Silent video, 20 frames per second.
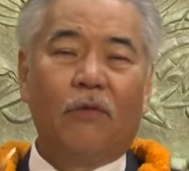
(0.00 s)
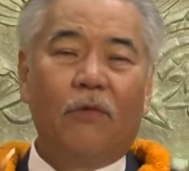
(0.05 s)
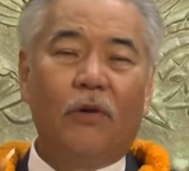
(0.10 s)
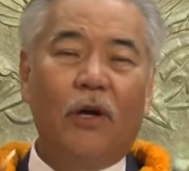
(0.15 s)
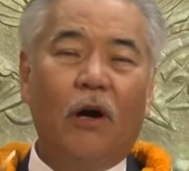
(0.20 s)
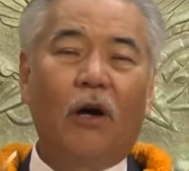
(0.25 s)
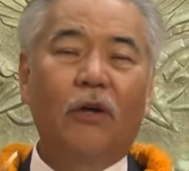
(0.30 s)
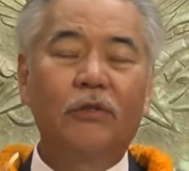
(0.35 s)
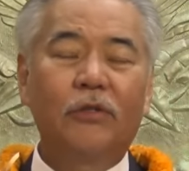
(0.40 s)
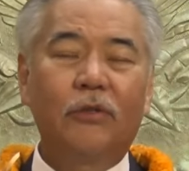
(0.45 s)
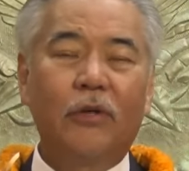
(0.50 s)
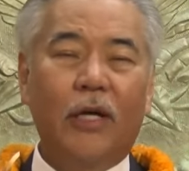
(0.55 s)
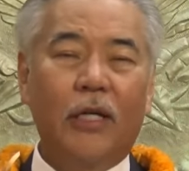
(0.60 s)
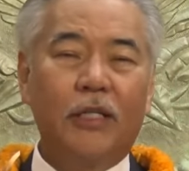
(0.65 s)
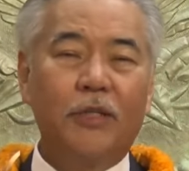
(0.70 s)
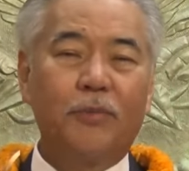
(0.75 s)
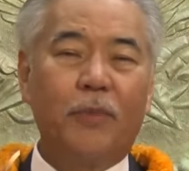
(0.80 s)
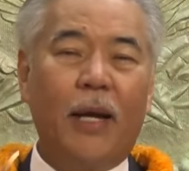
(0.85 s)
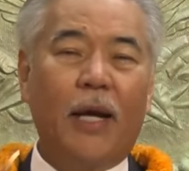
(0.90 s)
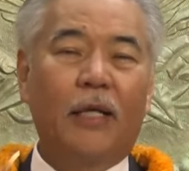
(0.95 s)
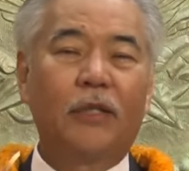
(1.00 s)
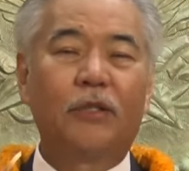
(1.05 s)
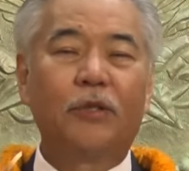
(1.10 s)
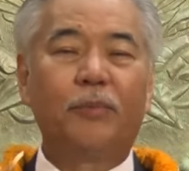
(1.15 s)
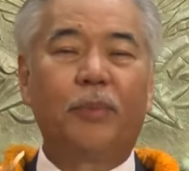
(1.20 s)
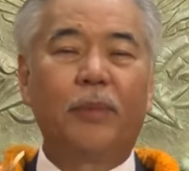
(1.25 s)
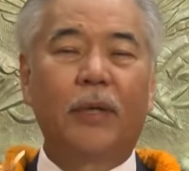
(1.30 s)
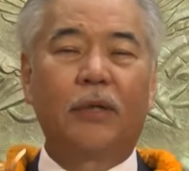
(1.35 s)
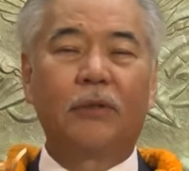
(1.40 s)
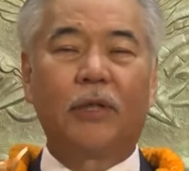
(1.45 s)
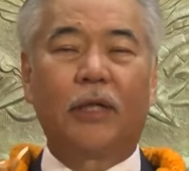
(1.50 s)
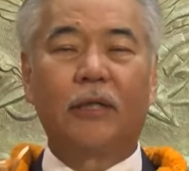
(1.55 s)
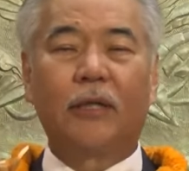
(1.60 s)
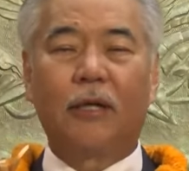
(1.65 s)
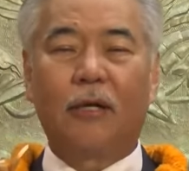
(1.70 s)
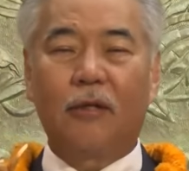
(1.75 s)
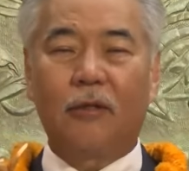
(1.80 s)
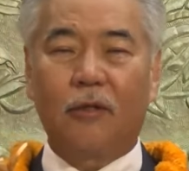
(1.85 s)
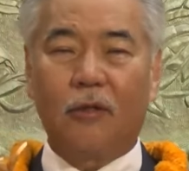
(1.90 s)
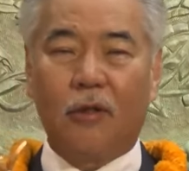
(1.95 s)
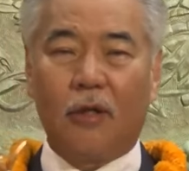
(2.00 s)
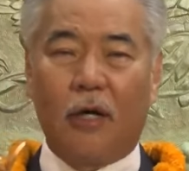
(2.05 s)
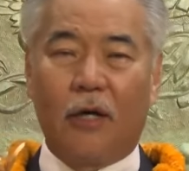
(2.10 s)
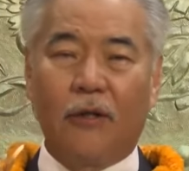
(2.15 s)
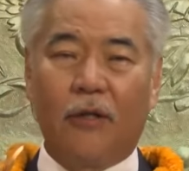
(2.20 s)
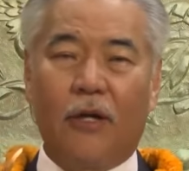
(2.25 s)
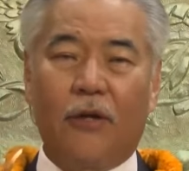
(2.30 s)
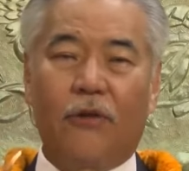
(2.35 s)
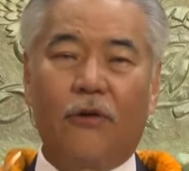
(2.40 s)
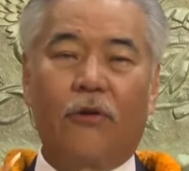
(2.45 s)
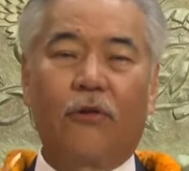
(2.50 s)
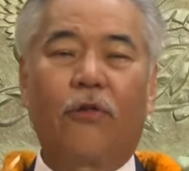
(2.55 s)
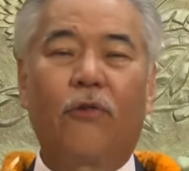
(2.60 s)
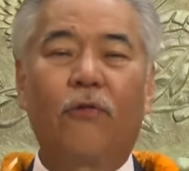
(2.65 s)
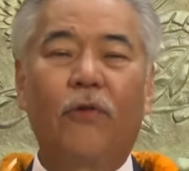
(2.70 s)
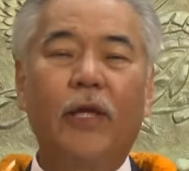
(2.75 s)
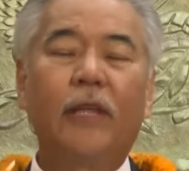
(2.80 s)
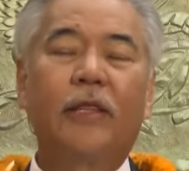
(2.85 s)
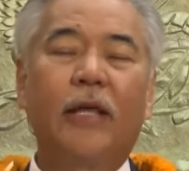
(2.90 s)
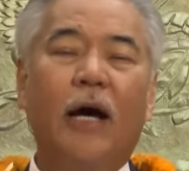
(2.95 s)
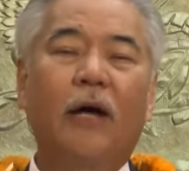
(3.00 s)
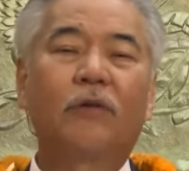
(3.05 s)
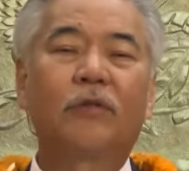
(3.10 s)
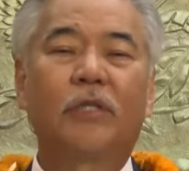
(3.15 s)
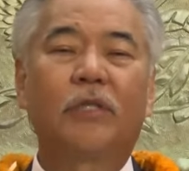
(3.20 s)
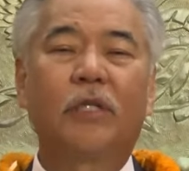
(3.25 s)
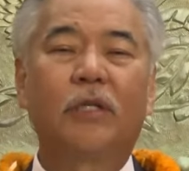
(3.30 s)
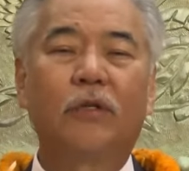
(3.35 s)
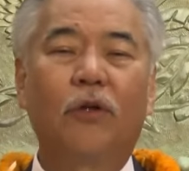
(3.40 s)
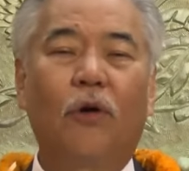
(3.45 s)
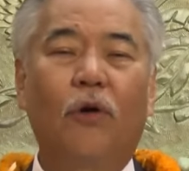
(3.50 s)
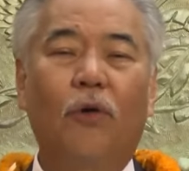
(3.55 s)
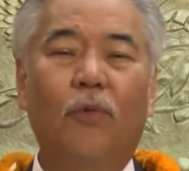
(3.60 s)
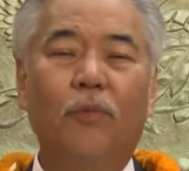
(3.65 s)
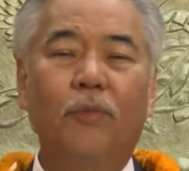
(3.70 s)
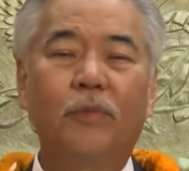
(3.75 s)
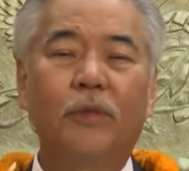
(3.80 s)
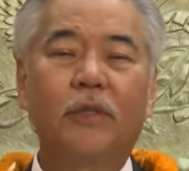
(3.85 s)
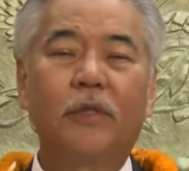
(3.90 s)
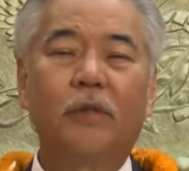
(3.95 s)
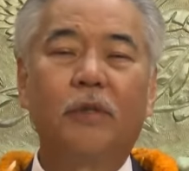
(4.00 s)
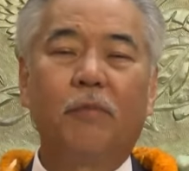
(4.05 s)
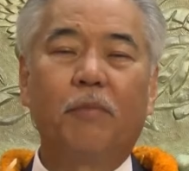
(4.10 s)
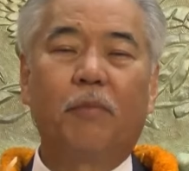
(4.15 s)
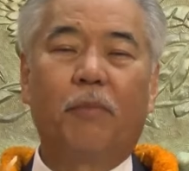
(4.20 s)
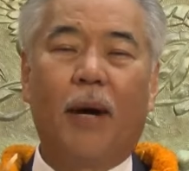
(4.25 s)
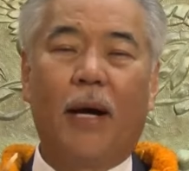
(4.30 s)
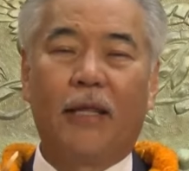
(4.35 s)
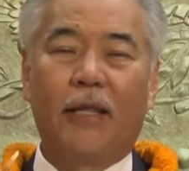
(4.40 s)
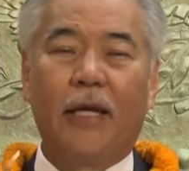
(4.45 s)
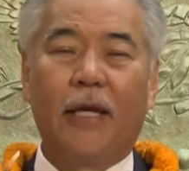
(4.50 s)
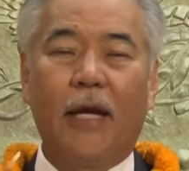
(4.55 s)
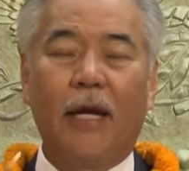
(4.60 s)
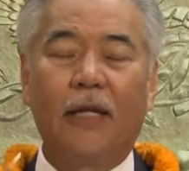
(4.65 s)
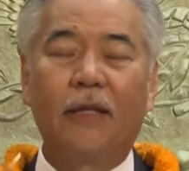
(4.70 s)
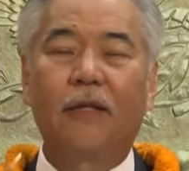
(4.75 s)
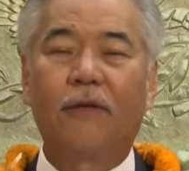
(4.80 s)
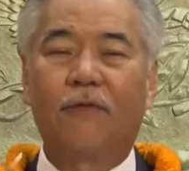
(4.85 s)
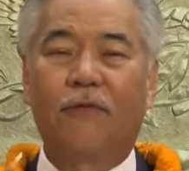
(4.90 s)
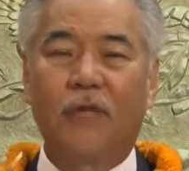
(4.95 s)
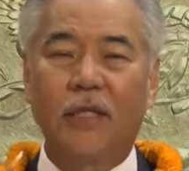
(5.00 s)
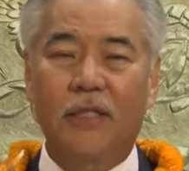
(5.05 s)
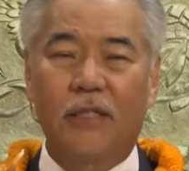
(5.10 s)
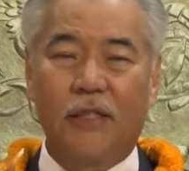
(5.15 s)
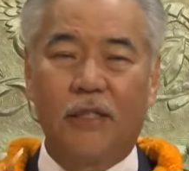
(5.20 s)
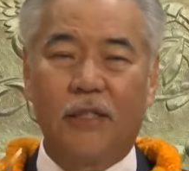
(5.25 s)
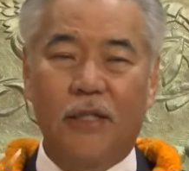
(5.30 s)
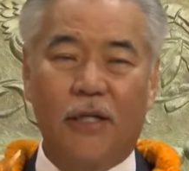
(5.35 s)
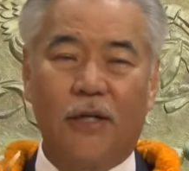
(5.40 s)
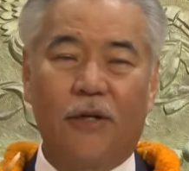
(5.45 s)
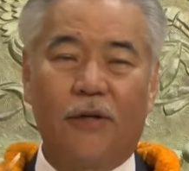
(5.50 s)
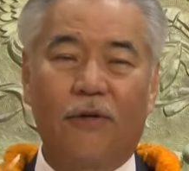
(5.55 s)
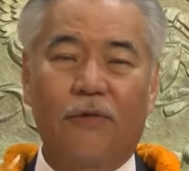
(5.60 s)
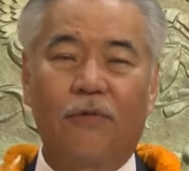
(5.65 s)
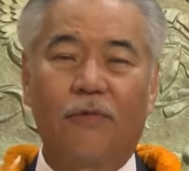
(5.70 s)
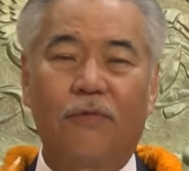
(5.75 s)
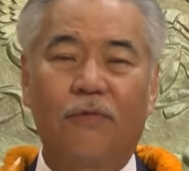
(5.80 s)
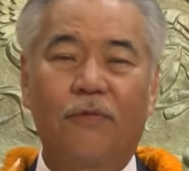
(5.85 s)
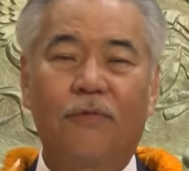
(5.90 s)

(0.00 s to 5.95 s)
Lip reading: We also expect to build another 3,000 homes by the end of this year.